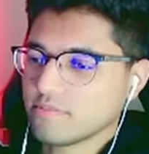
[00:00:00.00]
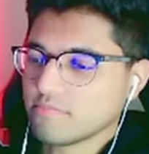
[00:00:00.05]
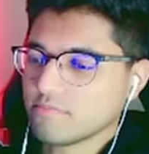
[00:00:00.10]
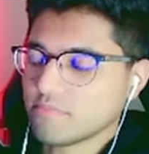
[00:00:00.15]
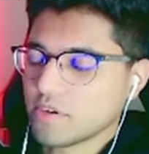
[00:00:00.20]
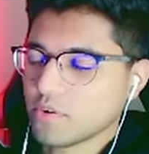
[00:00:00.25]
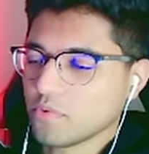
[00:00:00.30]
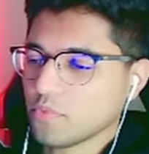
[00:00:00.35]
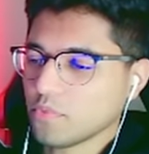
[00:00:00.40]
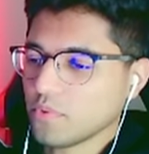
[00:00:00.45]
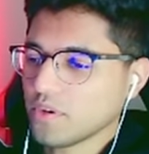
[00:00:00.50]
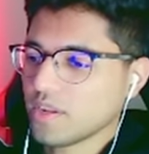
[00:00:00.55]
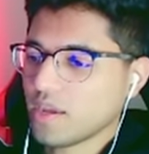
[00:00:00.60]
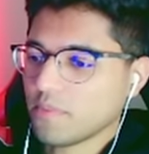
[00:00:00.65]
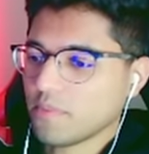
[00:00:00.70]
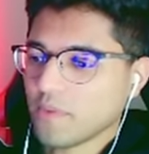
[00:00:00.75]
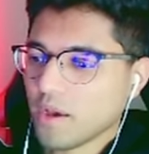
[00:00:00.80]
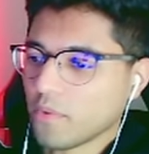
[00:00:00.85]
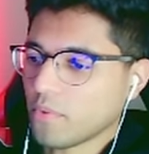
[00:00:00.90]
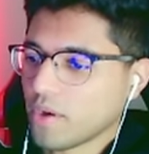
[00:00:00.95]
Bro, what
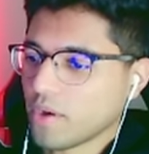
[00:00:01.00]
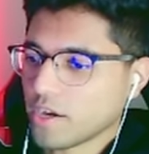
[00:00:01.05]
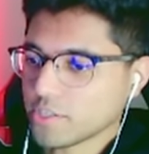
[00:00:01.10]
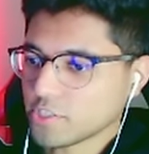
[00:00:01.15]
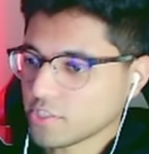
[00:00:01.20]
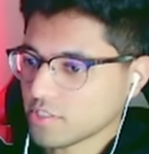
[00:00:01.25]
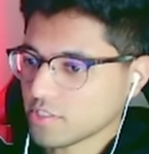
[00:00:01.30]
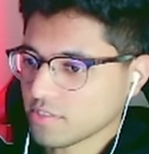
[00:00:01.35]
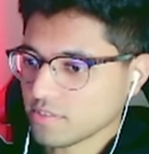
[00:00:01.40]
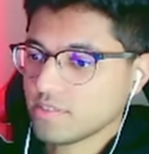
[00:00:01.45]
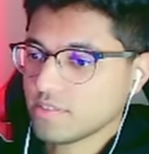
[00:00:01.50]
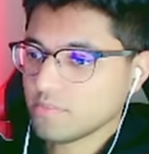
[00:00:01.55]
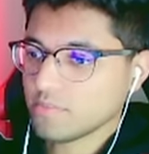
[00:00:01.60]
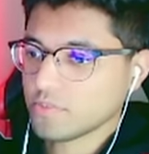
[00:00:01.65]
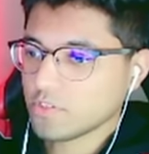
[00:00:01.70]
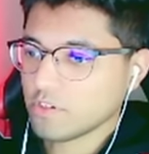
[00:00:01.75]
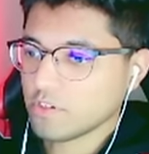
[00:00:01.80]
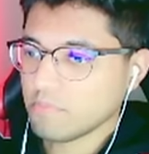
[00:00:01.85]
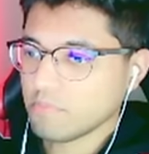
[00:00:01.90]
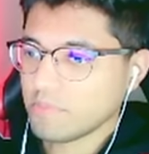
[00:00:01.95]
am I watching? Some
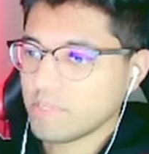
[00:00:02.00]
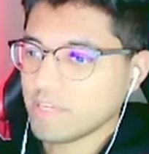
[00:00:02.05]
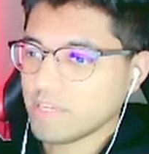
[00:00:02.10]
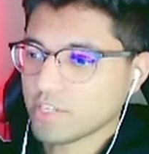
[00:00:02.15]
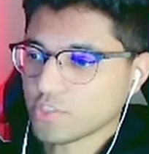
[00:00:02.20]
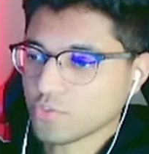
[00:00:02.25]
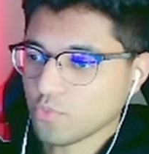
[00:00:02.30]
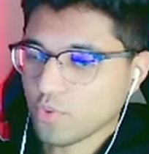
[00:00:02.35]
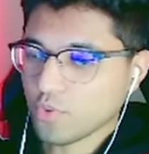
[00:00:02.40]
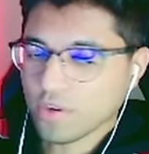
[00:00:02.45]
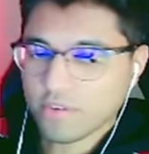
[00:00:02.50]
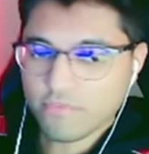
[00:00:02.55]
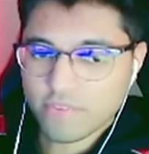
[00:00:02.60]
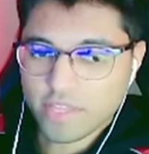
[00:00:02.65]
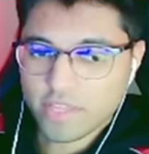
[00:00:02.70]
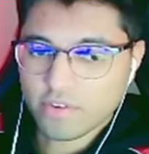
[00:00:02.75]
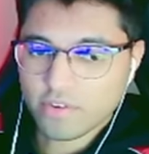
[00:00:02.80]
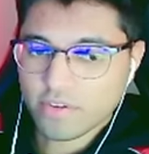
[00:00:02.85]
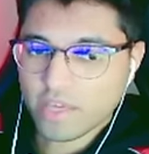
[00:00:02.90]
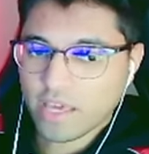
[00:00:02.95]
sort of PS1
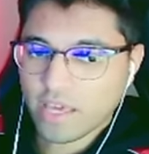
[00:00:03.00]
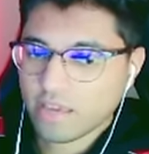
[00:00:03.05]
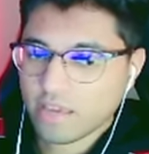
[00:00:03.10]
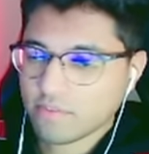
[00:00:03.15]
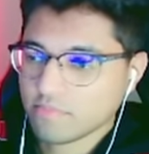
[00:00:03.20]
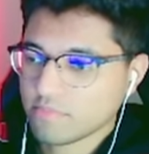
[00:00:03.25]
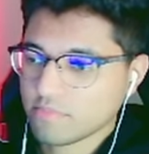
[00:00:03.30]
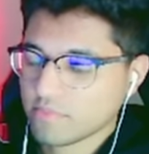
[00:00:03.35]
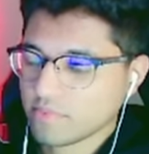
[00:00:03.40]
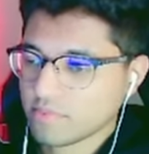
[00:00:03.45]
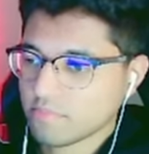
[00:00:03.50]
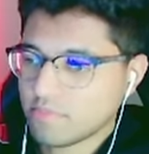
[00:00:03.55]
video game?